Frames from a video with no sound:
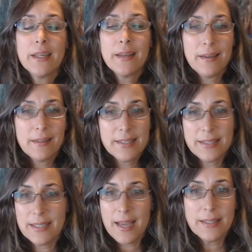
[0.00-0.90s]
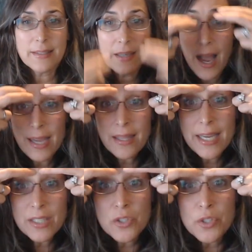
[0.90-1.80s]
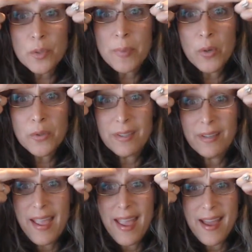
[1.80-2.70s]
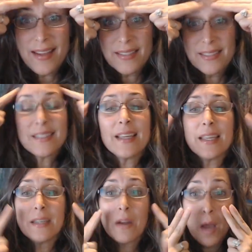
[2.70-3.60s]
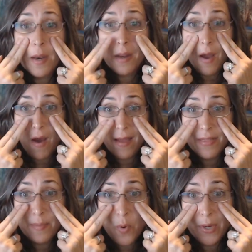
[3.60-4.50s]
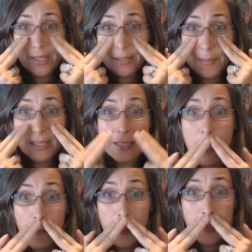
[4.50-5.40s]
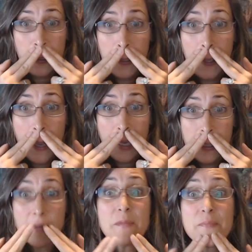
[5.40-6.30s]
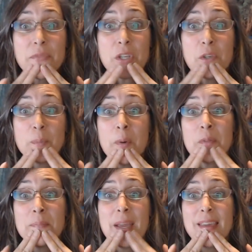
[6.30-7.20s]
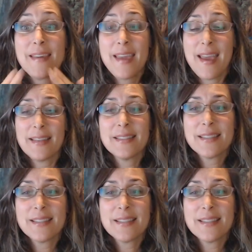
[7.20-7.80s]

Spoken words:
Listen, guys, I like to do both hands, and on the points myself, I use both my hands,